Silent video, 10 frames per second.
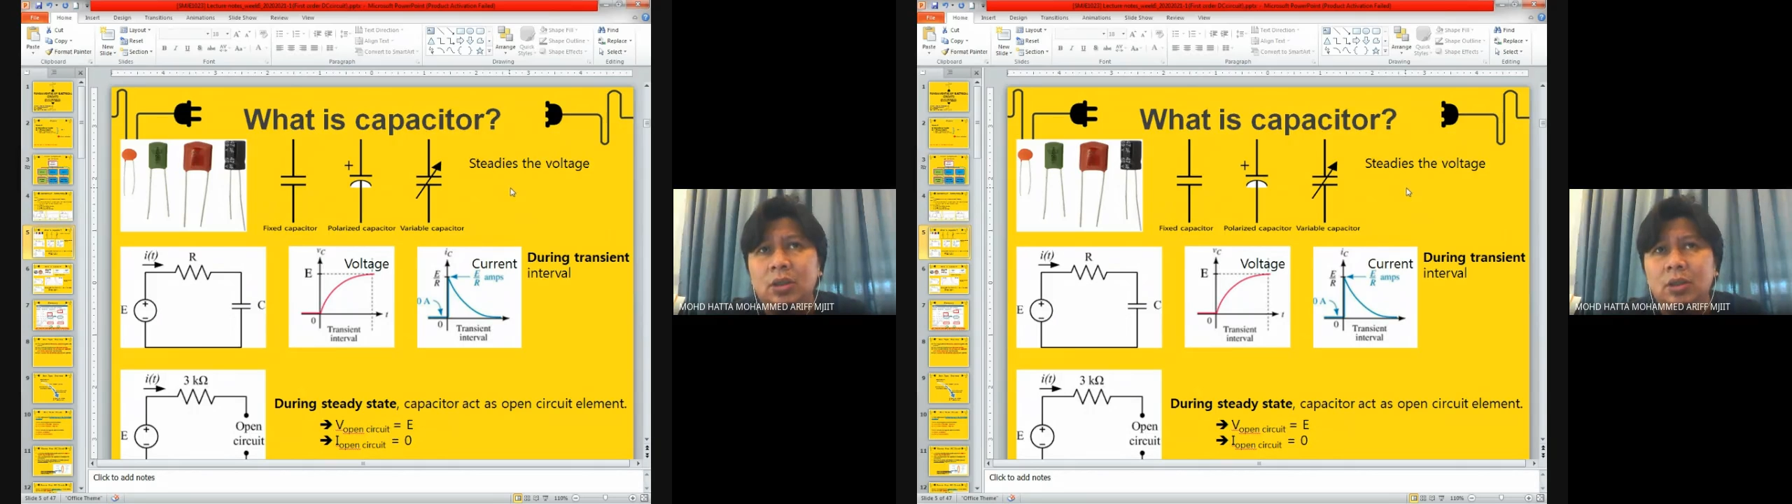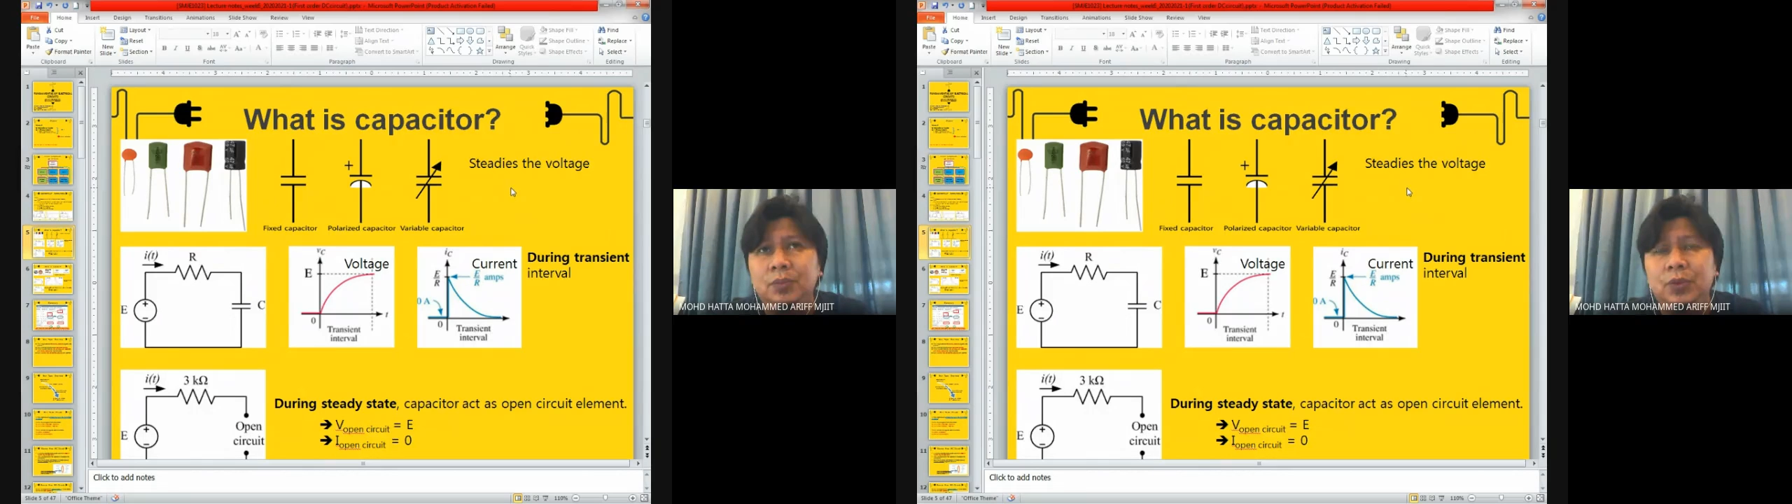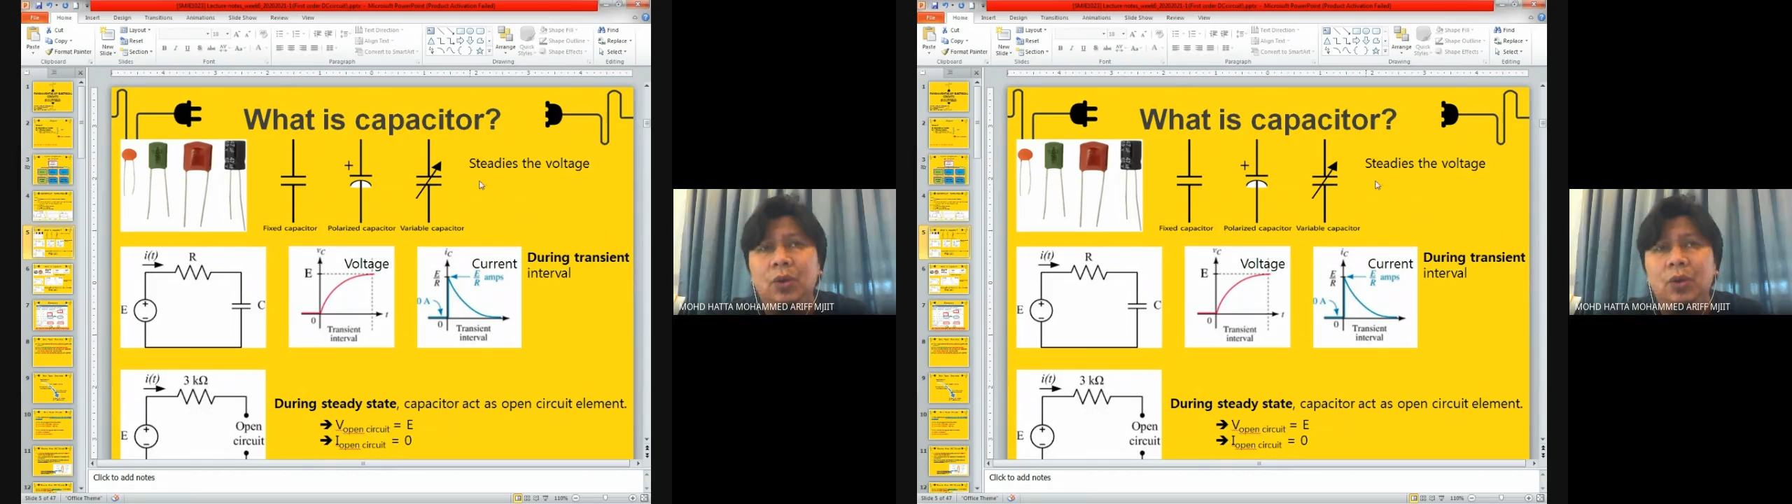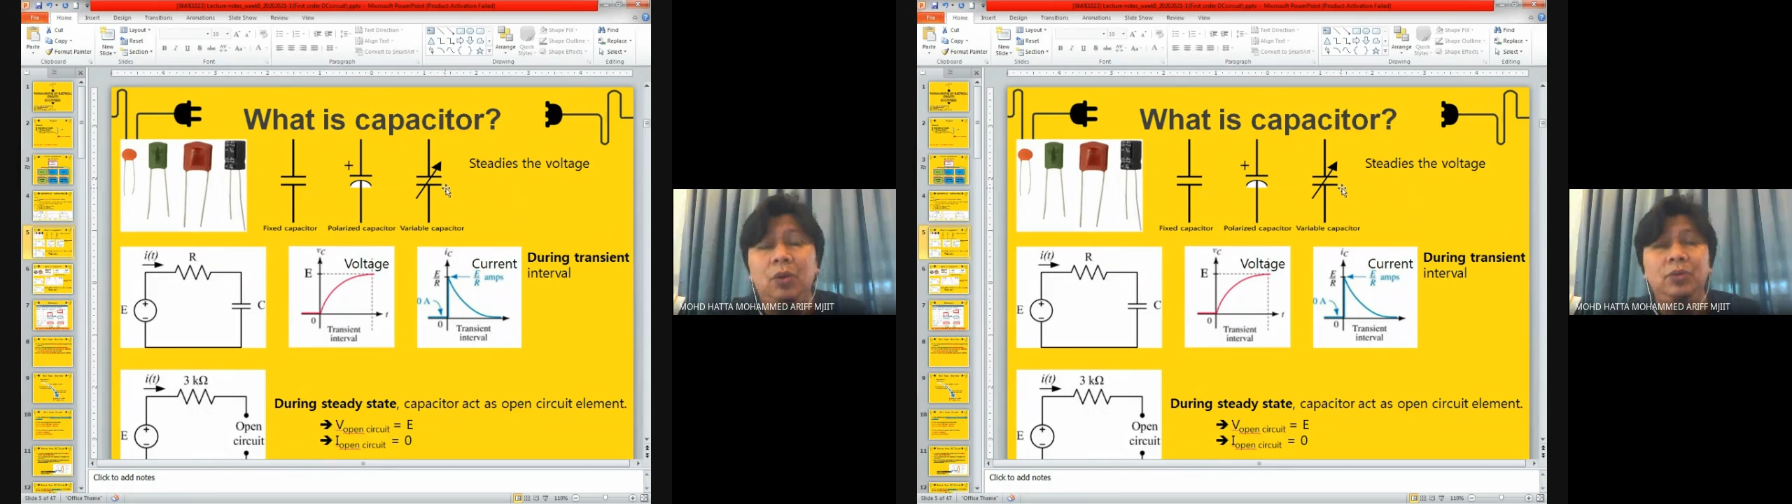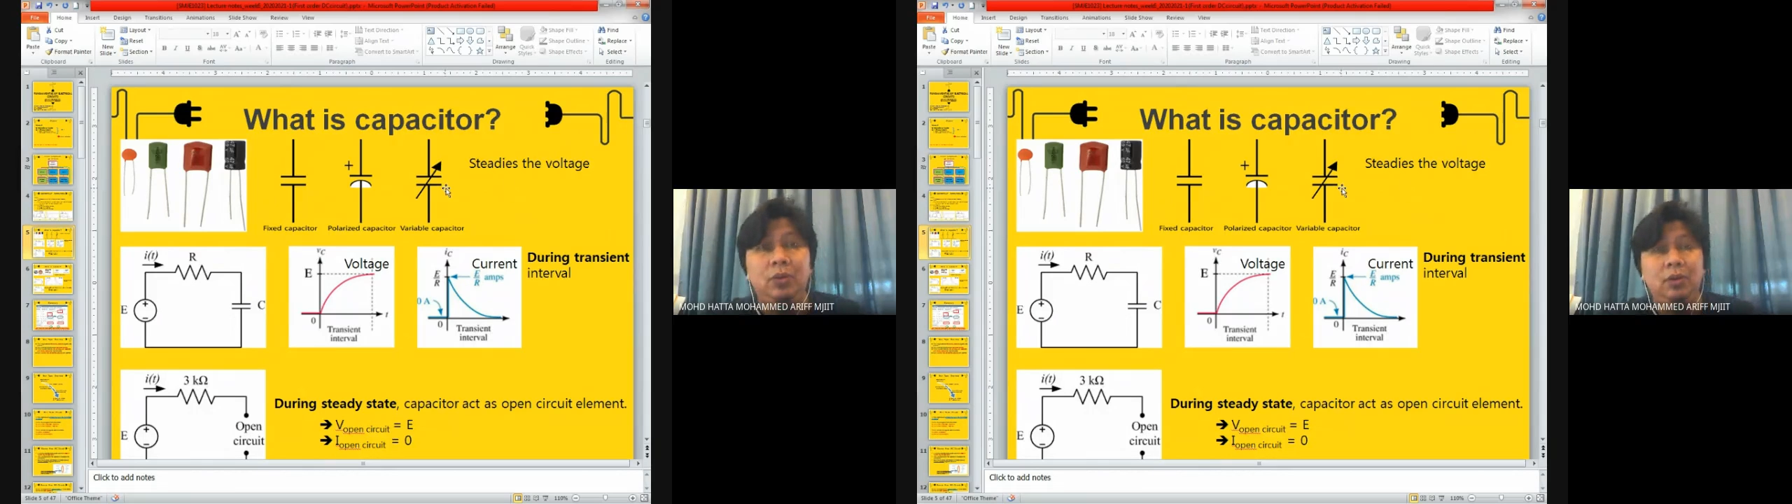your,
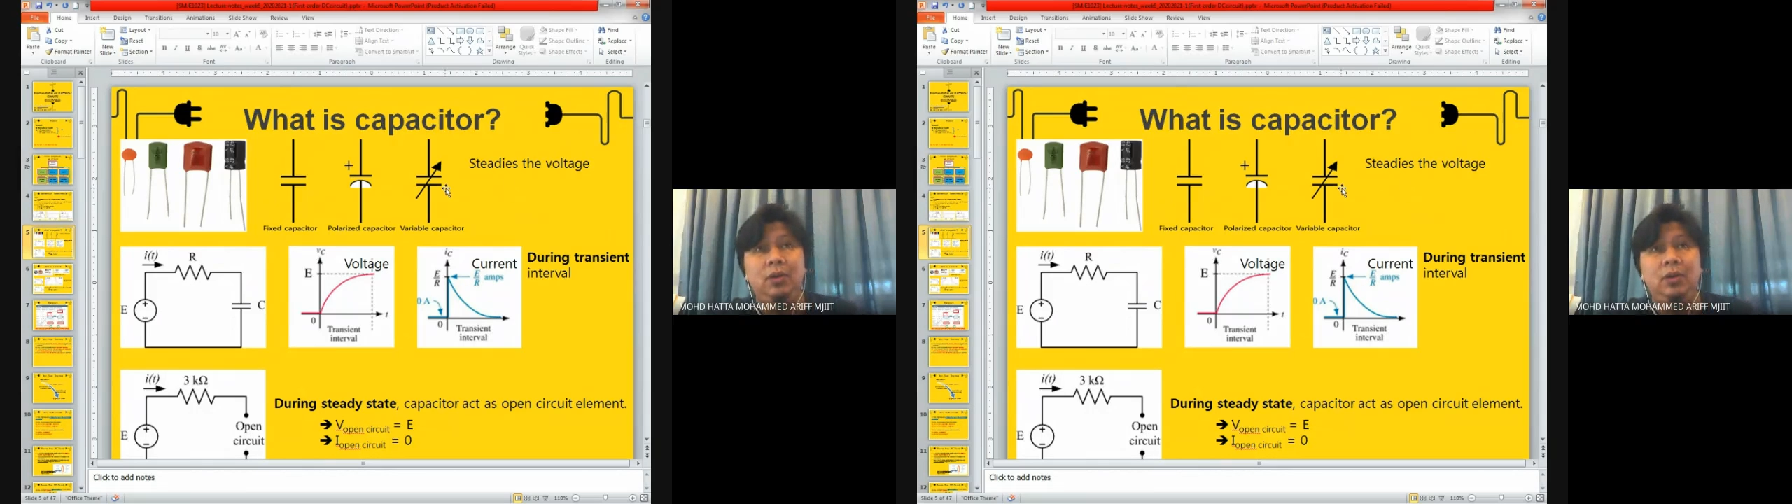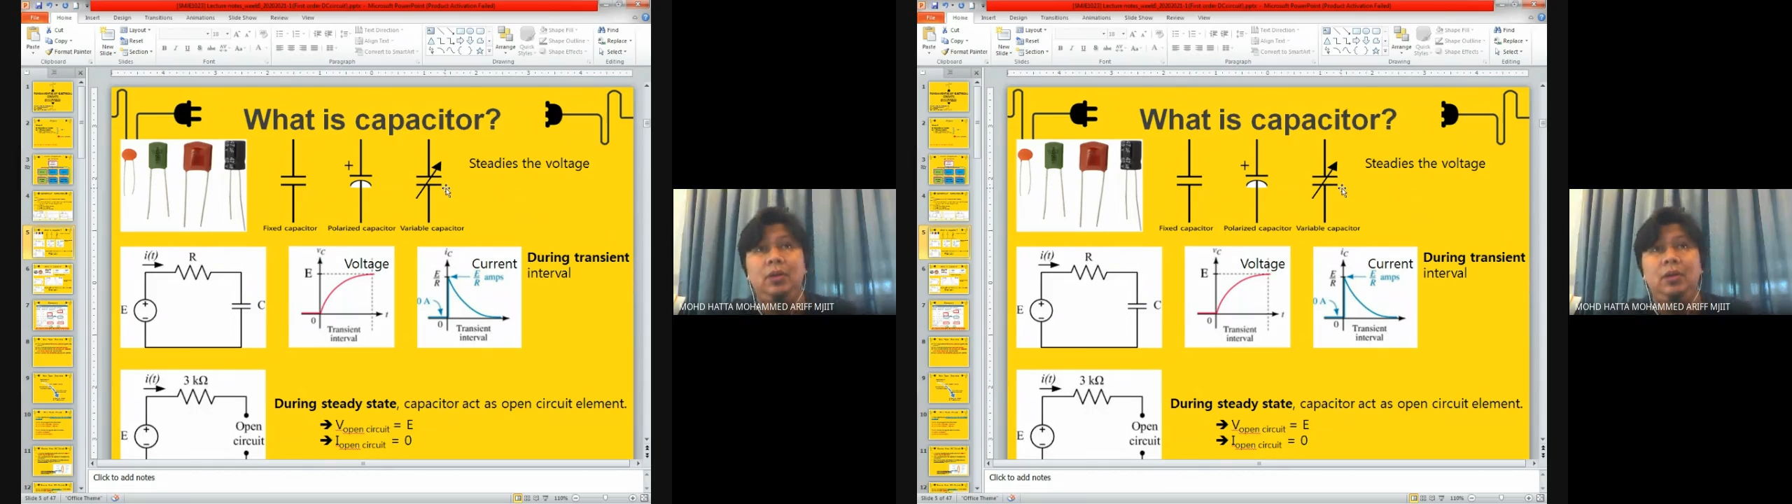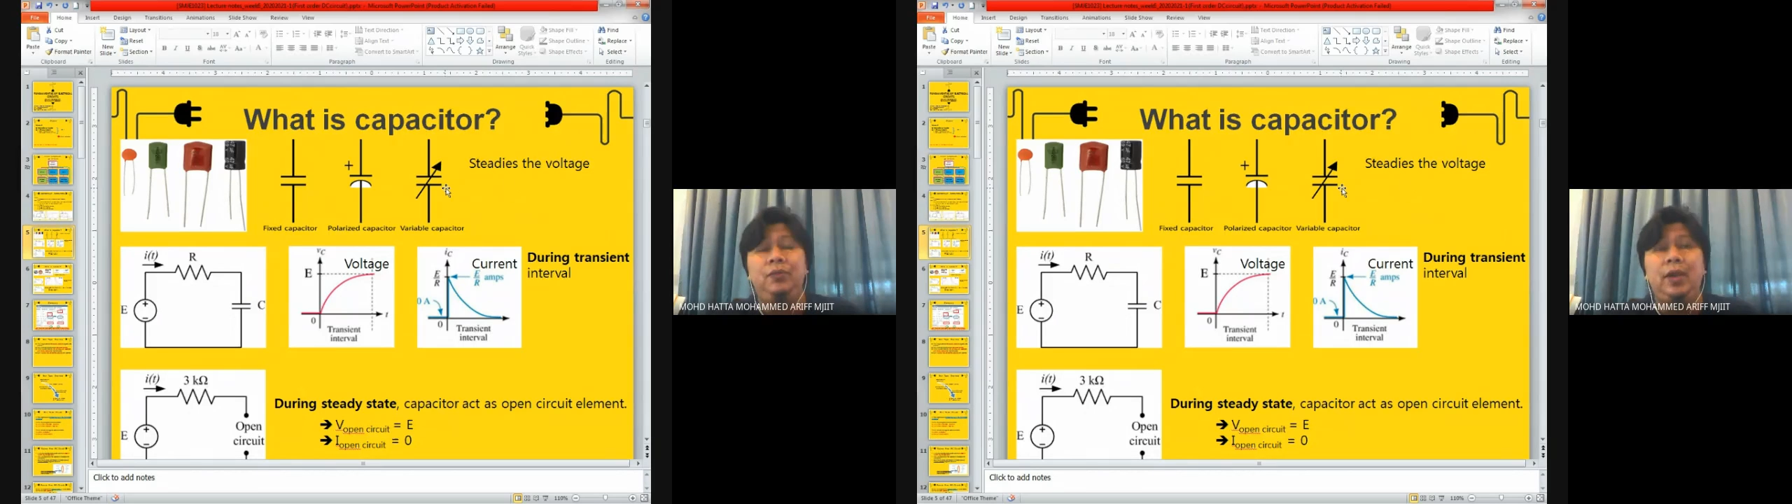in fact,